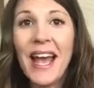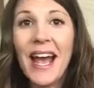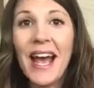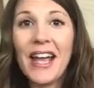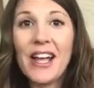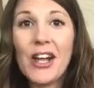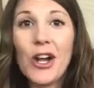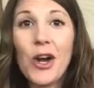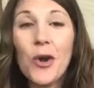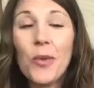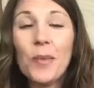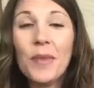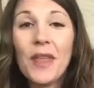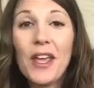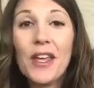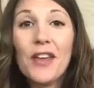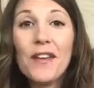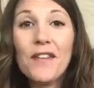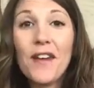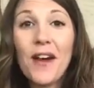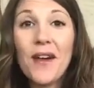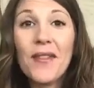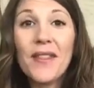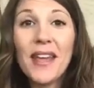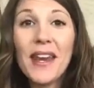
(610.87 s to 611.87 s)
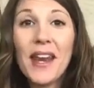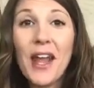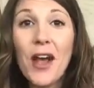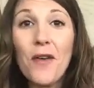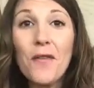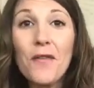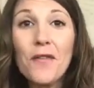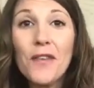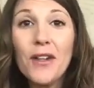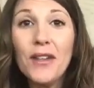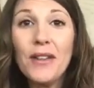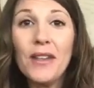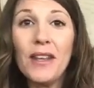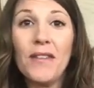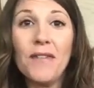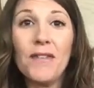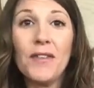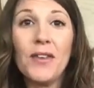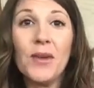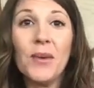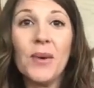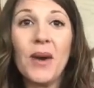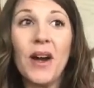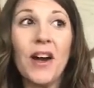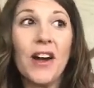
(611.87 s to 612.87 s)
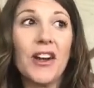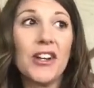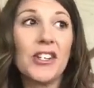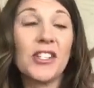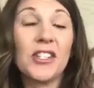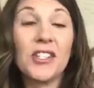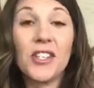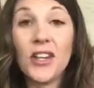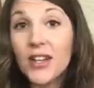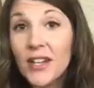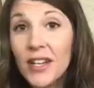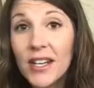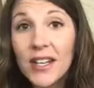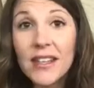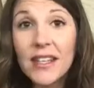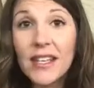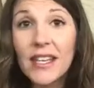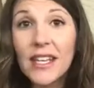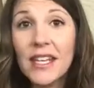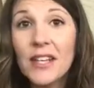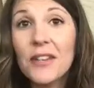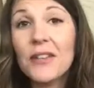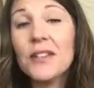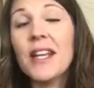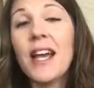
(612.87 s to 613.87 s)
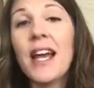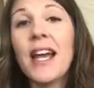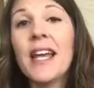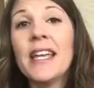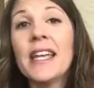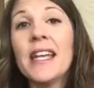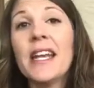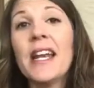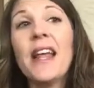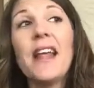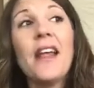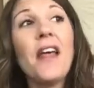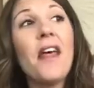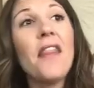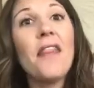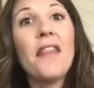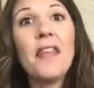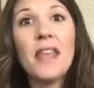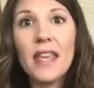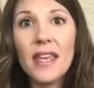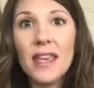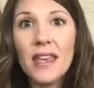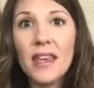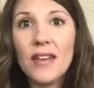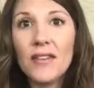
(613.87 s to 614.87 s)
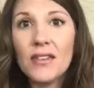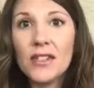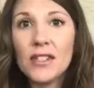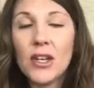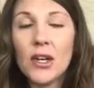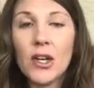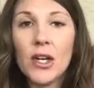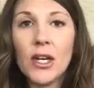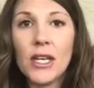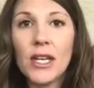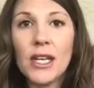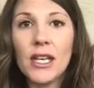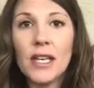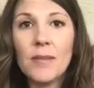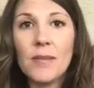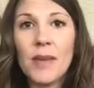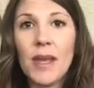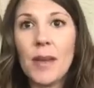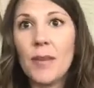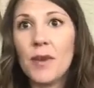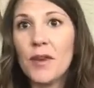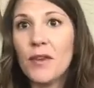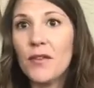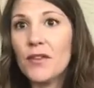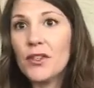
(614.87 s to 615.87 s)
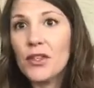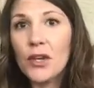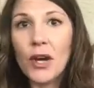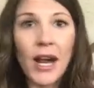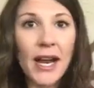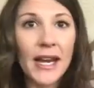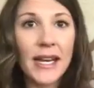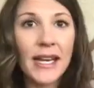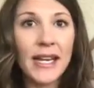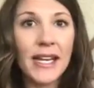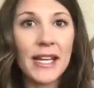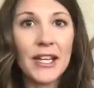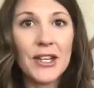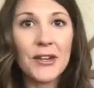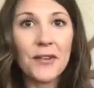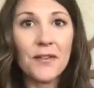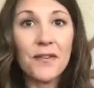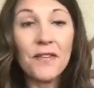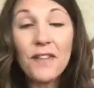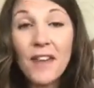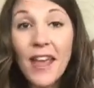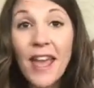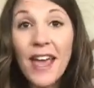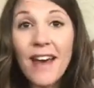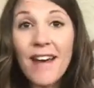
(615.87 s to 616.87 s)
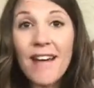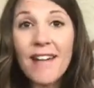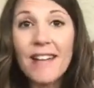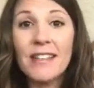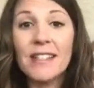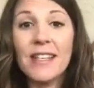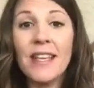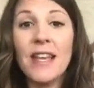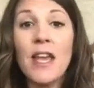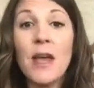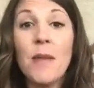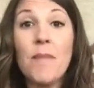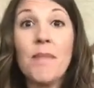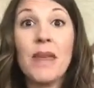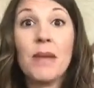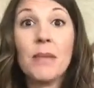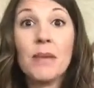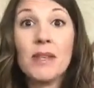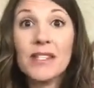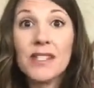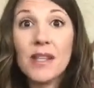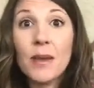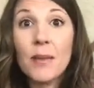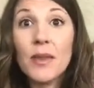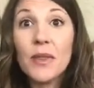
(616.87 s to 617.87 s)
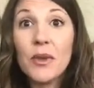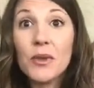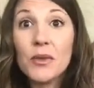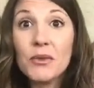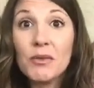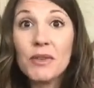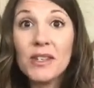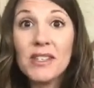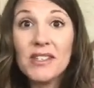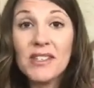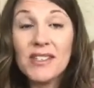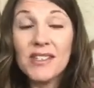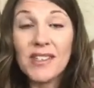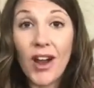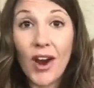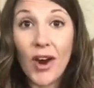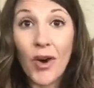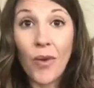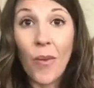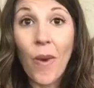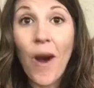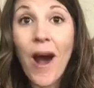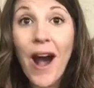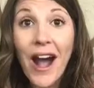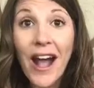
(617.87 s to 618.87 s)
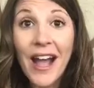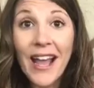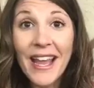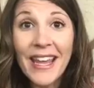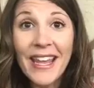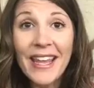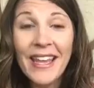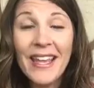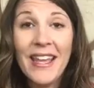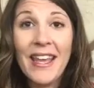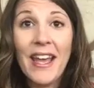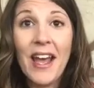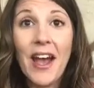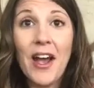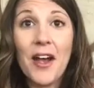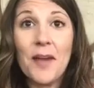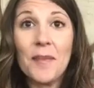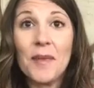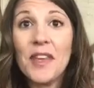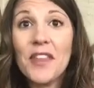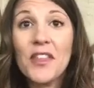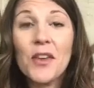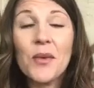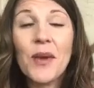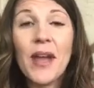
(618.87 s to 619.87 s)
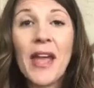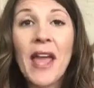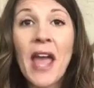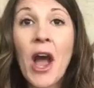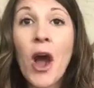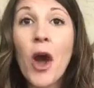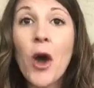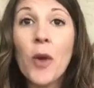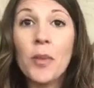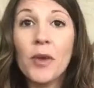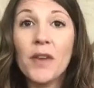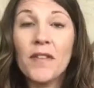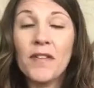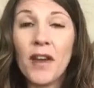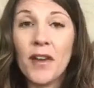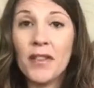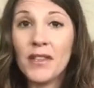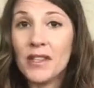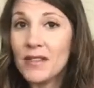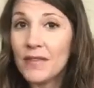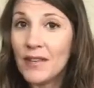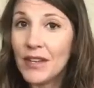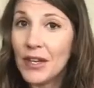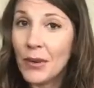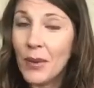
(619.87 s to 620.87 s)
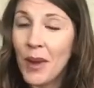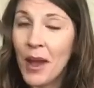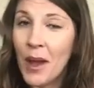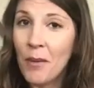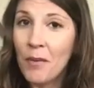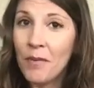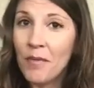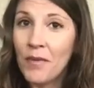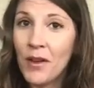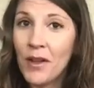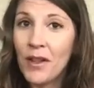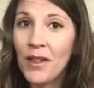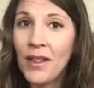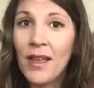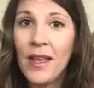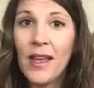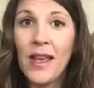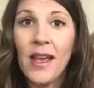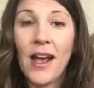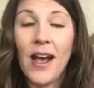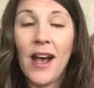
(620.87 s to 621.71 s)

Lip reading: I hope that you found that helpful. If you are starting the keto diet, thinking of starting it, maybe you've tried it and you failed, maybe some of those reasons are why. Either way, I hope you found this video helpful.